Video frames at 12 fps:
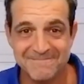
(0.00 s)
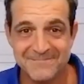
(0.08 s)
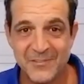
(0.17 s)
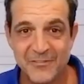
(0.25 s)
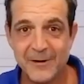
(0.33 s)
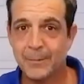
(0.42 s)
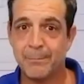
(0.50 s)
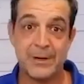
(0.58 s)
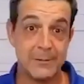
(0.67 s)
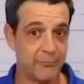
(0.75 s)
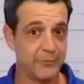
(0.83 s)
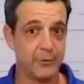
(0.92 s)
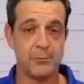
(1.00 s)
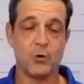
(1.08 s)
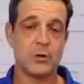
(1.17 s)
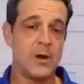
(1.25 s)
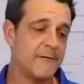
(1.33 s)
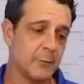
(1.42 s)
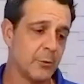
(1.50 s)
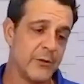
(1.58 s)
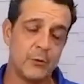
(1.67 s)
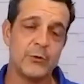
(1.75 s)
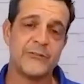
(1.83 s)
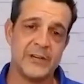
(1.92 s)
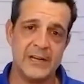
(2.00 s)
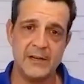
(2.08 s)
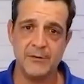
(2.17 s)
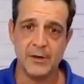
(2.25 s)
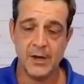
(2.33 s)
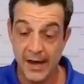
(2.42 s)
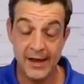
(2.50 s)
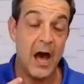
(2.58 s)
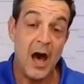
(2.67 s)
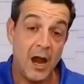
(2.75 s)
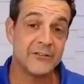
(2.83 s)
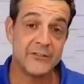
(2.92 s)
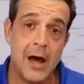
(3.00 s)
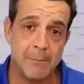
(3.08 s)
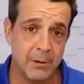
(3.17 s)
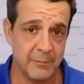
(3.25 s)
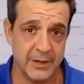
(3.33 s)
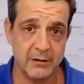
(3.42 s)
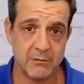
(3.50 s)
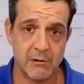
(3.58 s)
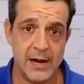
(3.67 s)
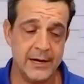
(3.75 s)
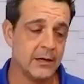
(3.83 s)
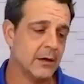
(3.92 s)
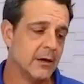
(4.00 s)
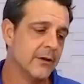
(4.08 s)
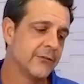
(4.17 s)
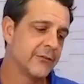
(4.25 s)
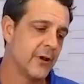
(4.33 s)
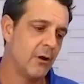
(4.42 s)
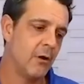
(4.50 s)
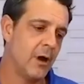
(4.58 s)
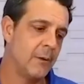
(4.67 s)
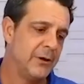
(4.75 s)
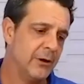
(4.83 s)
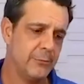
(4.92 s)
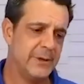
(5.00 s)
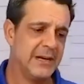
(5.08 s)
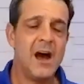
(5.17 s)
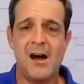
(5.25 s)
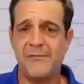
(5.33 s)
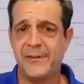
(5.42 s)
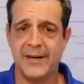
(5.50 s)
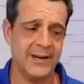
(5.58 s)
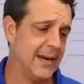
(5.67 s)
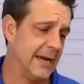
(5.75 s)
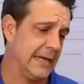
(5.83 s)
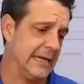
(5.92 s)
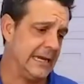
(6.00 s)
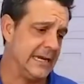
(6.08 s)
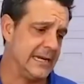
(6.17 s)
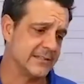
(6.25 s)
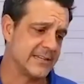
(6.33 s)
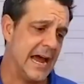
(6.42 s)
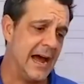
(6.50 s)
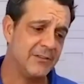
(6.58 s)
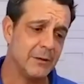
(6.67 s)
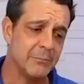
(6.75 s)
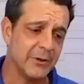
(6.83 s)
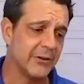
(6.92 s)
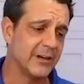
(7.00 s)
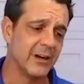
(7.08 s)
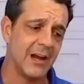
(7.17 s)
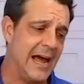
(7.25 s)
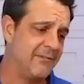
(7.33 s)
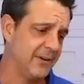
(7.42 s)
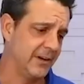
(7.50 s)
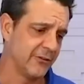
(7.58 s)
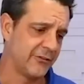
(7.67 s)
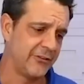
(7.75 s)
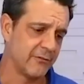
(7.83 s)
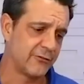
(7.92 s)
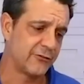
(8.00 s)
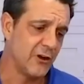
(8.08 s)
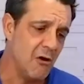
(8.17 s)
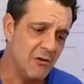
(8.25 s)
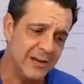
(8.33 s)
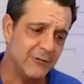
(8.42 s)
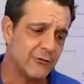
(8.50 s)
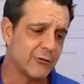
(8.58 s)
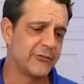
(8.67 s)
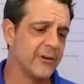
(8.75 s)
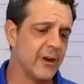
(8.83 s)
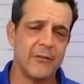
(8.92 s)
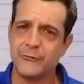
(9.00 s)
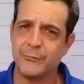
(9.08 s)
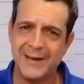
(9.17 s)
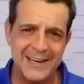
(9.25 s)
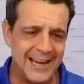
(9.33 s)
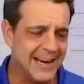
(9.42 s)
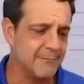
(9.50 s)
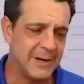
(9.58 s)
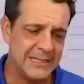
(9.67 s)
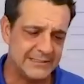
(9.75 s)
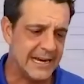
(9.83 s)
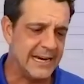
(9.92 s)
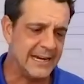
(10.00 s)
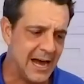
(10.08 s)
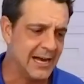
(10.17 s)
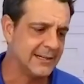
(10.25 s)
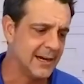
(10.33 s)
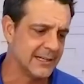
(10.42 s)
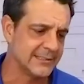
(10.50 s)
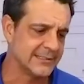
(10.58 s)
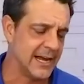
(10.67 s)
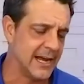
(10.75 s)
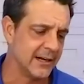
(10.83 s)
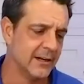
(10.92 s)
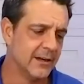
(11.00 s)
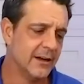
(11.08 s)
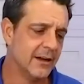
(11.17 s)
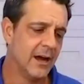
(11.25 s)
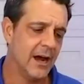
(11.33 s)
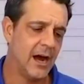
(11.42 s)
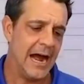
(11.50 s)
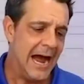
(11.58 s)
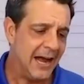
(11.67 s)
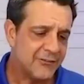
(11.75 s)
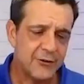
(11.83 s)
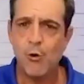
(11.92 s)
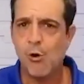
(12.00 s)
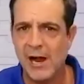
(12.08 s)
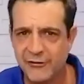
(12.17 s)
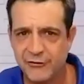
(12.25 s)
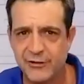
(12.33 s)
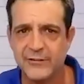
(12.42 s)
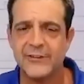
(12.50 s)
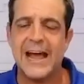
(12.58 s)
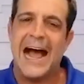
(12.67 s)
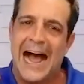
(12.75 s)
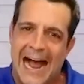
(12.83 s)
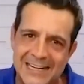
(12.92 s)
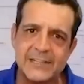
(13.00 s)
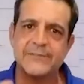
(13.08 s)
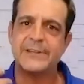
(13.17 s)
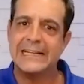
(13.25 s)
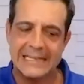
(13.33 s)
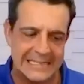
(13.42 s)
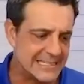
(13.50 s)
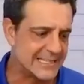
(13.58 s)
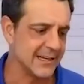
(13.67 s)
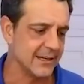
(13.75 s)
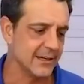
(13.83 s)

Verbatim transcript: Few people feel more comfortable when they receive an honest compliment, right? So appear to be confident and at ease. Have the ability to laugh at yourself. Show interest in others. Maintain, maintain eye contact. Uh, ask questions. Actively listen